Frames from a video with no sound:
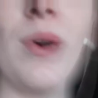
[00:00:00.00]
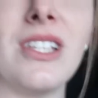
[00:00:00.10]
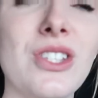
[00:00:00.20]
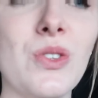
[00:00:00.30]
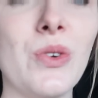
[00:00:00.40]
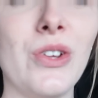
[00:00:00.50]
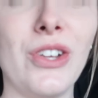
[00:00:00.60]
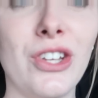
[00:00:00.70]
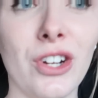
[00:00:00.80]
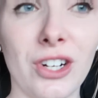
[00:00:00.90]
was
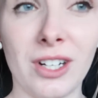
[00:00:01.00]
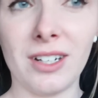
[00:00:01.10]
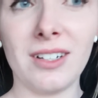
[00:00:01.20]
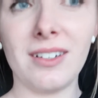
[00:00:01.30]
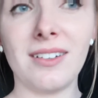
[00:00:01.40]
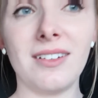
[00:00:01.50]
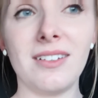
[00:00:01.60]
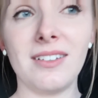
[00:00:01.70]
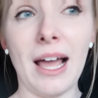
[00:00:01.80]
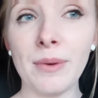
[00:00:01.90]
your
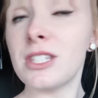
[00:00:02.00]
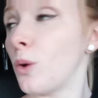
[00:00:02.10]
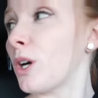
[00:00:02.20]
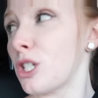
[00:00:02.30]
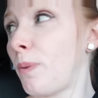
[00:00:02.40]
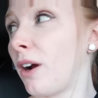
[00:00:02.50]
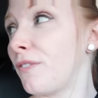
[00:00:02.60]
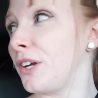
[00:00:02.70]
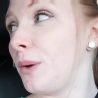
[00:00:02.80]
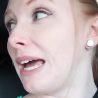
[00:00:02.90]
did, that was the worst part
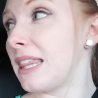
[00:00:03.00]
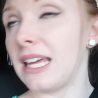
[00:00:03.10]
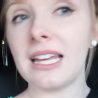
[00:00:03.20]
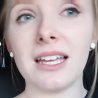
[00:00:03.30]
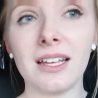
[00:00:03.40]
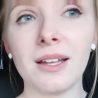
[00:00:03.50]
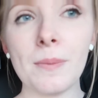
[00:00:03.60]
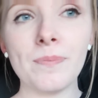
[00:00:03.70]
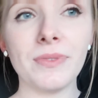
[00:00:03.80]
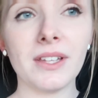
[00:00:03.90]
for you, I think. So
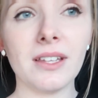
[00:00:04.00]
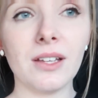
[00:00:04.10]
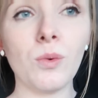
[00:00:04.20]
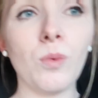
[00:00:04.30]
did she